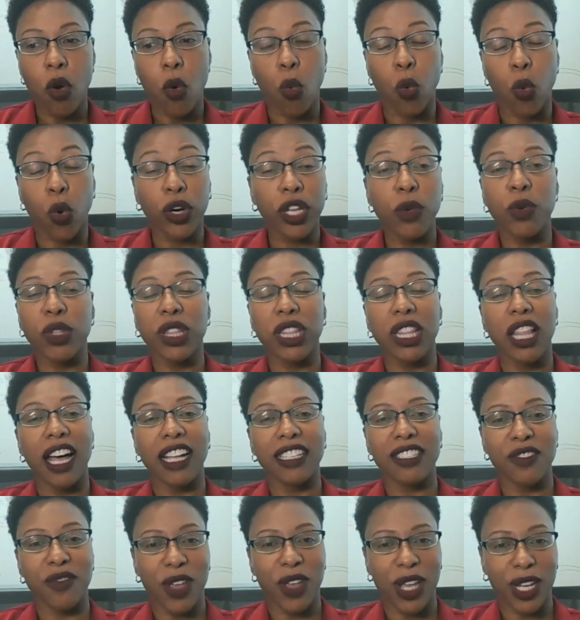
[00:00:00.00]
working with
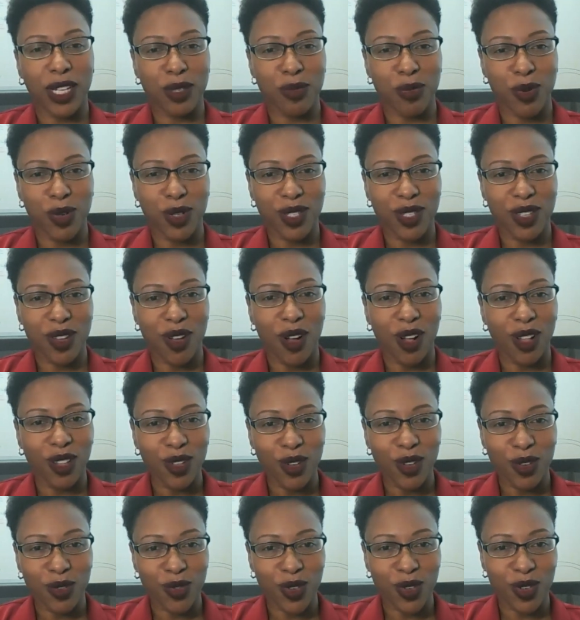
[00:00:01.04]
lots of experts all
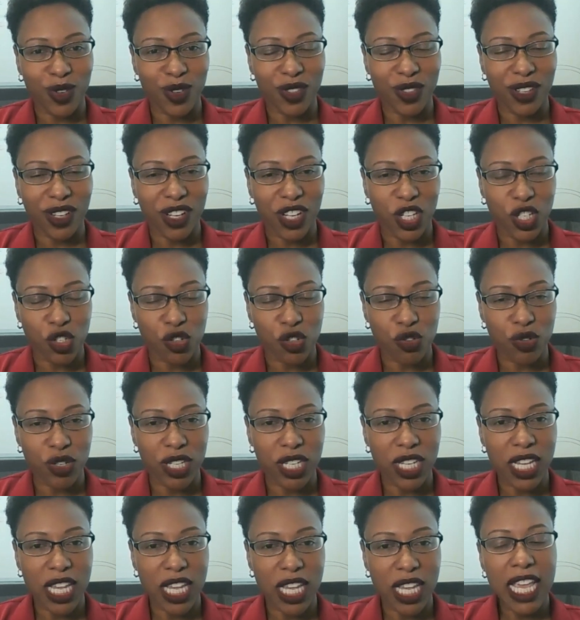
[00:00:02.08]
over the
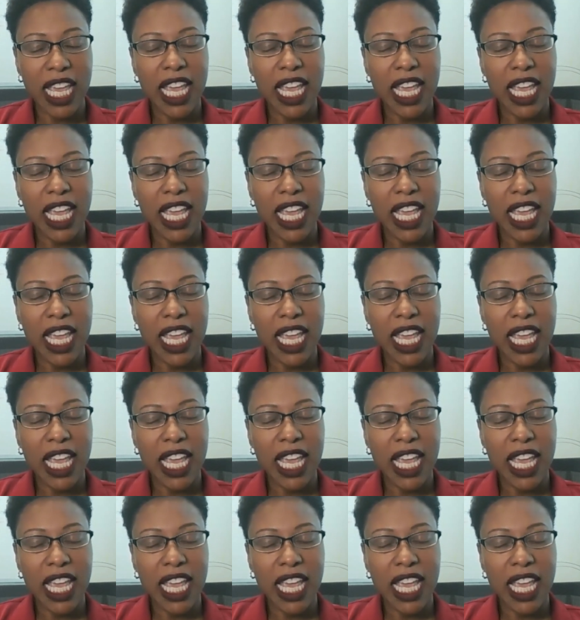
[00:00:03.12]
country,